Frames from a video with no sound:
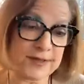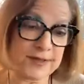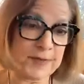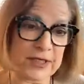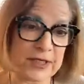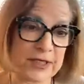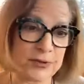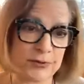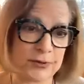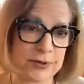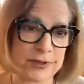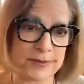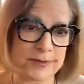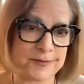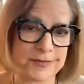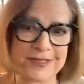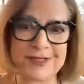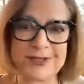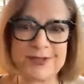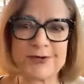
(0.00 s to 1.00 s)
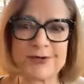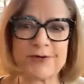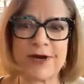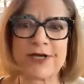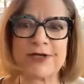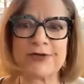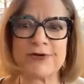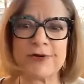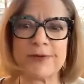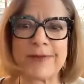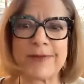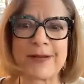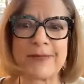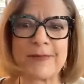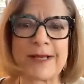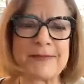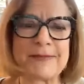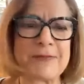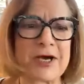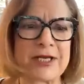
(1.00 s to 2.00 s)
speak to a complete stranger about
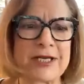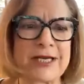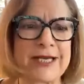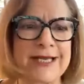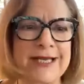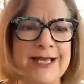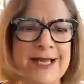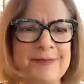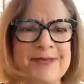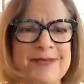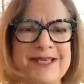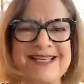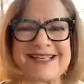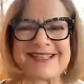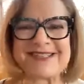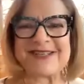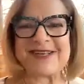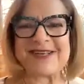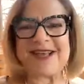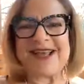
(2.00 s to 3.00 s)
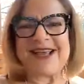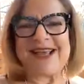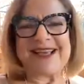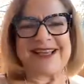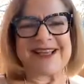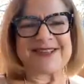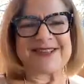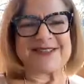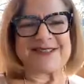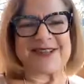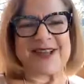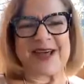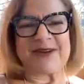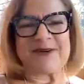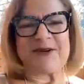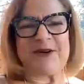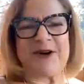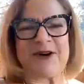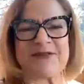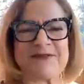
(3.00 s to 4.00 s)
my money. I mean, it's it's
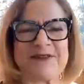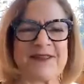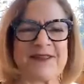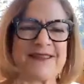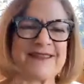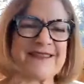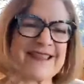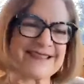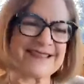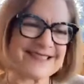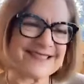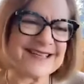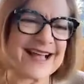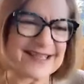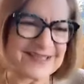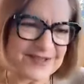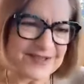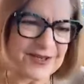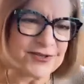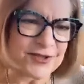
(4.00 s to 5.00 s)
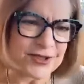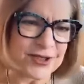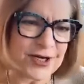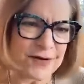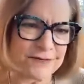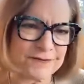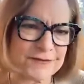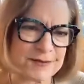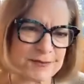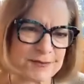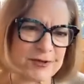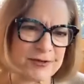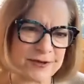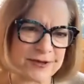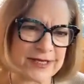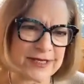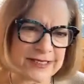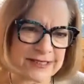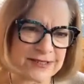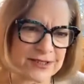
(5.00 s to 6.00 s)
not often that's not such a comfortable
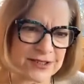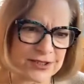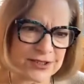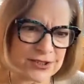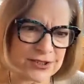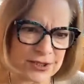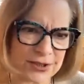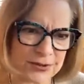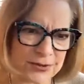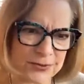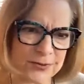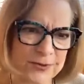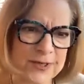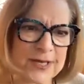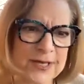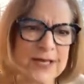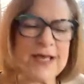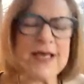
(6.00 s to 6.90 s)
thing to do.